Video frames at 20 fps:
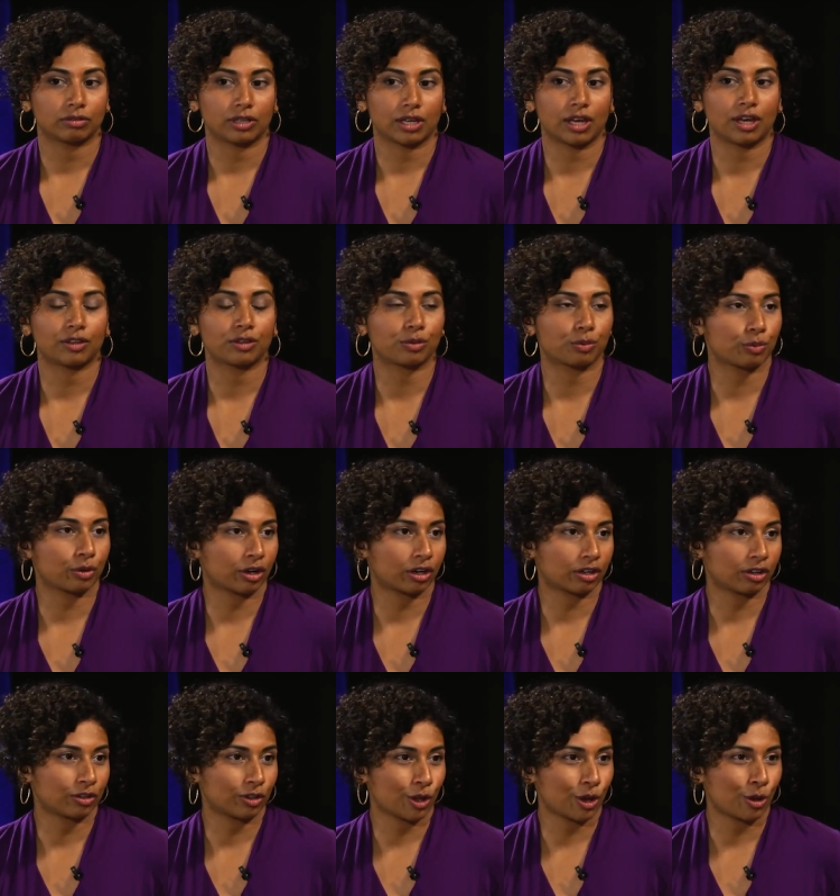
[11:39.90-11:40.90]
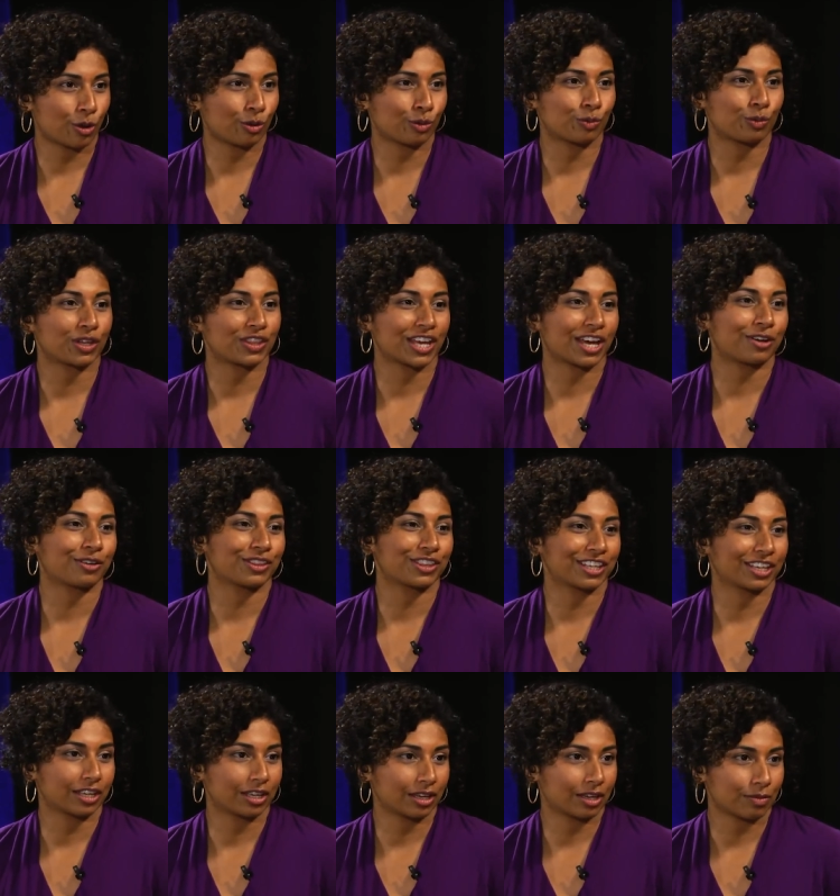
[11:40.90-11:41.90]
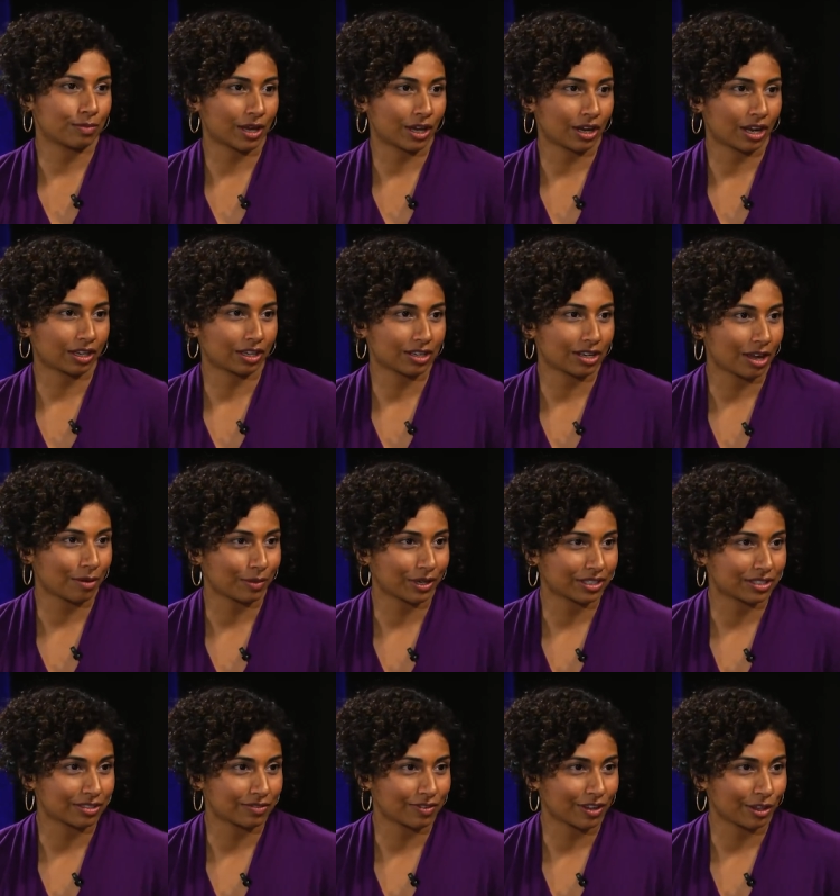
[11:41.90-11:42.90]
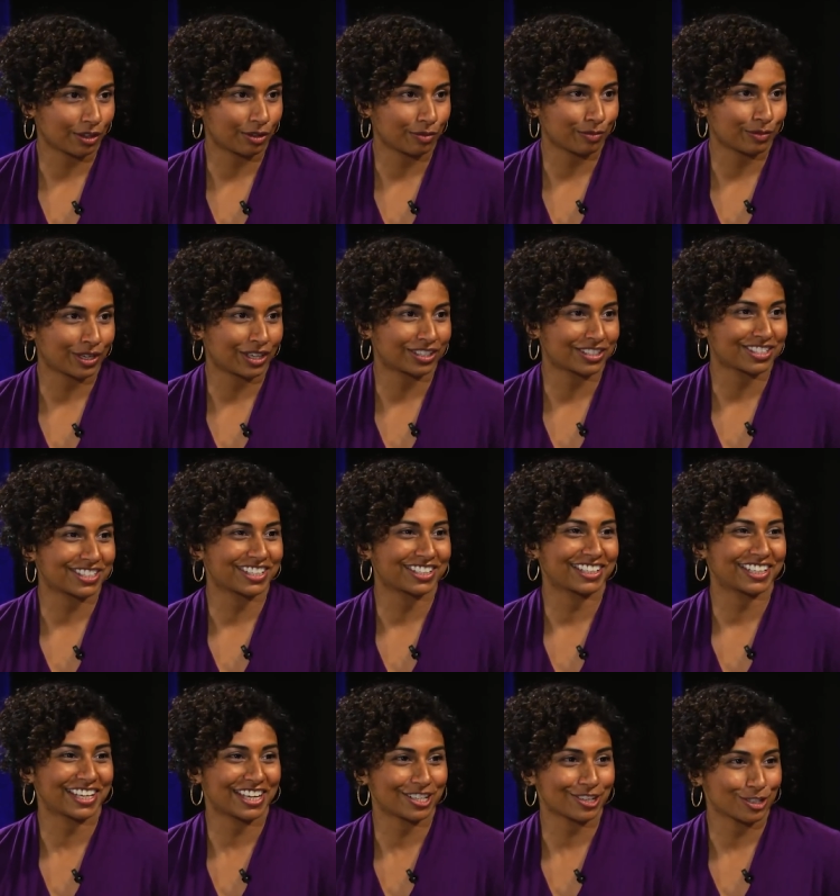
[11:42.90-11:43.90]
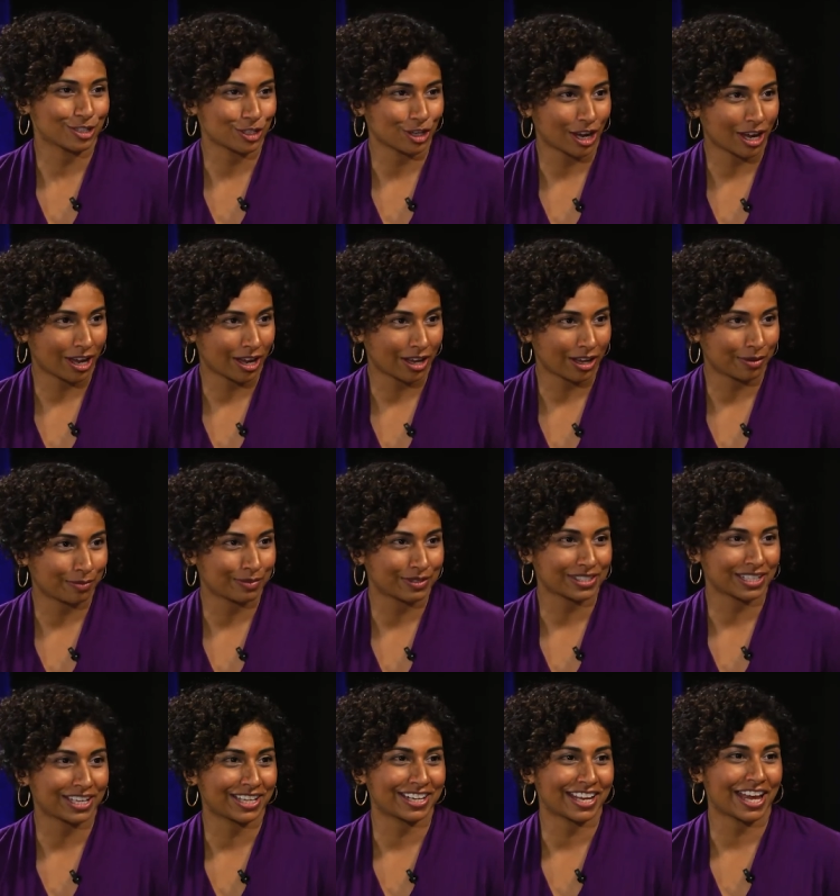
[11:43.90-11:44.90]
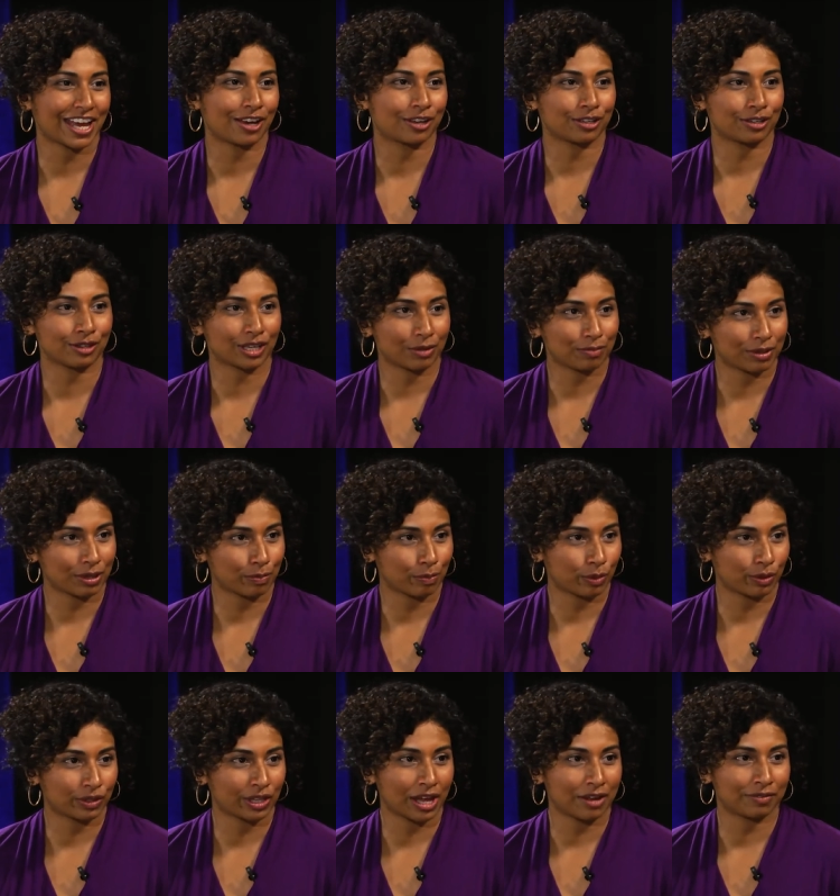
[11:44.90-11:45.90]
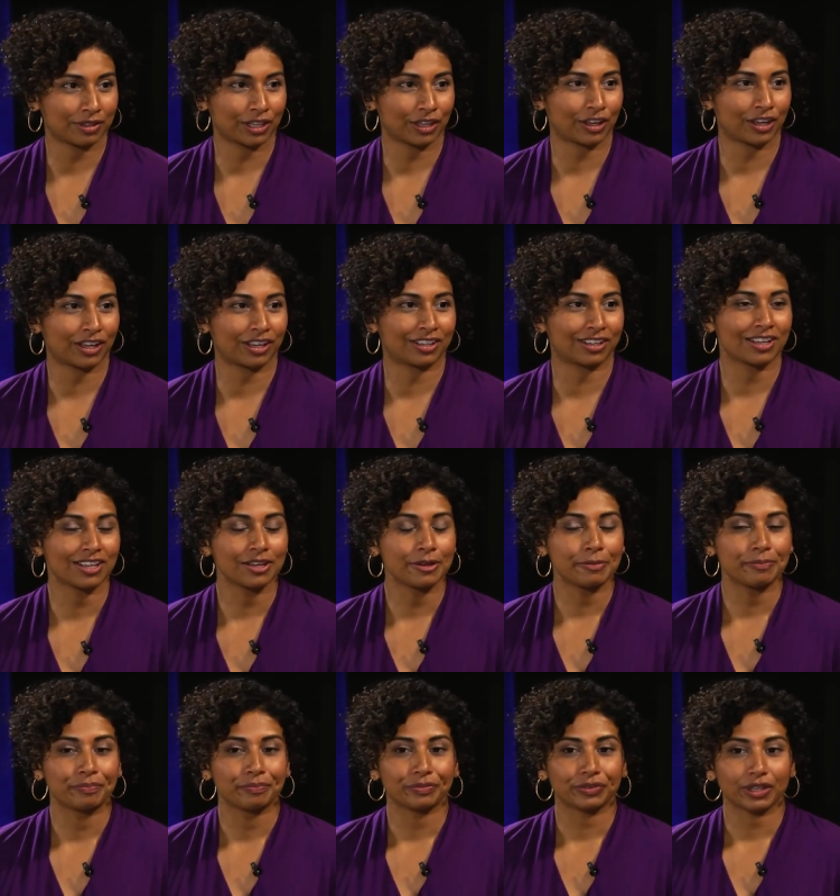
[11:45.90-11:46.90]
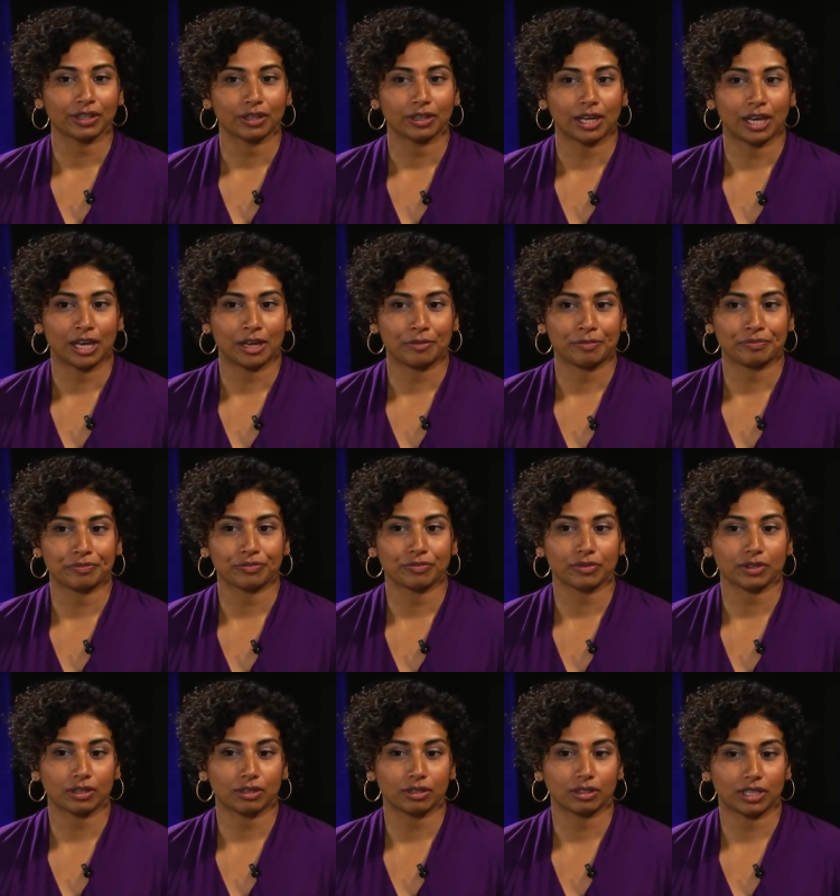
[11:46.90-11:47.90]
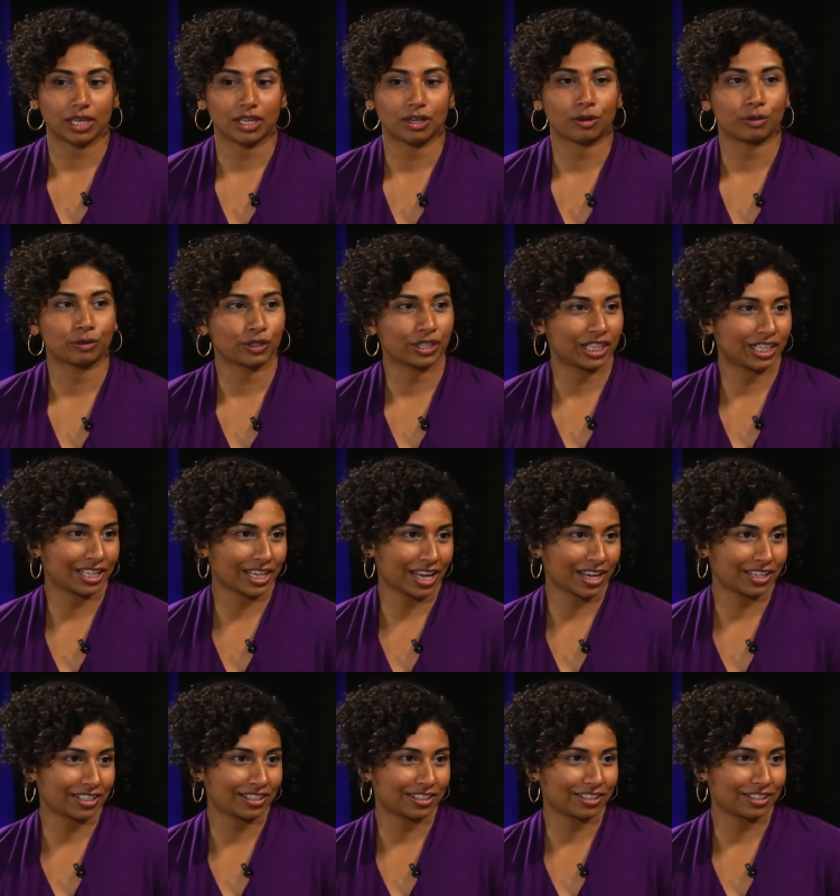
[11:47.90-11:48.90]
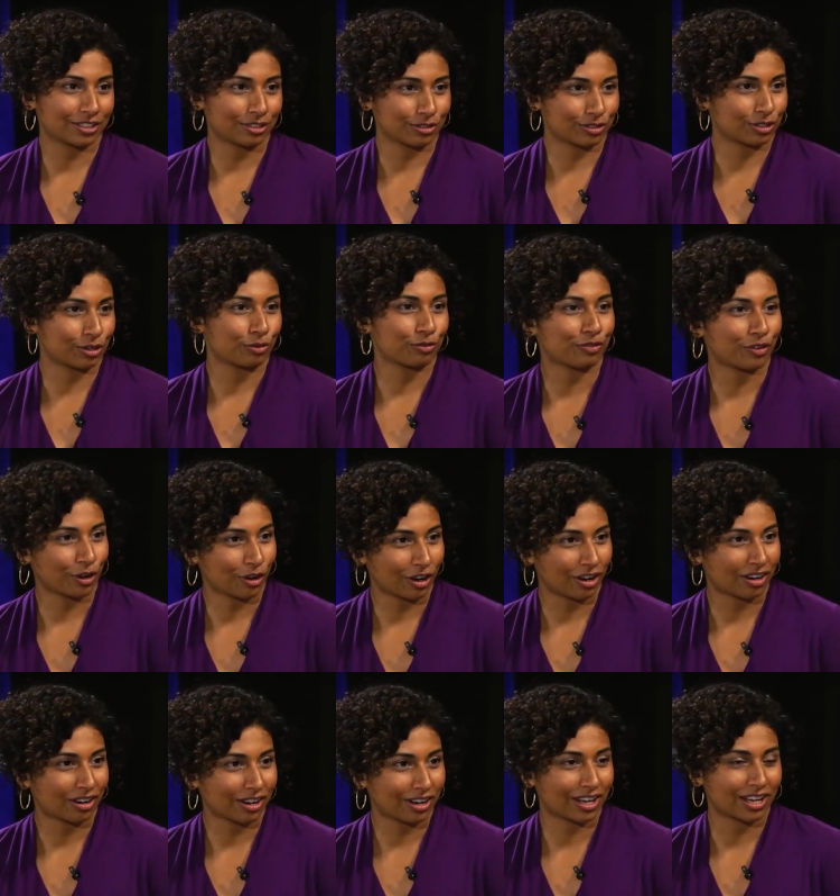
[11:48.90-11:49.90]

health work alone without thinking about economic development and jobs and how do you get people livelihood can only get you so far.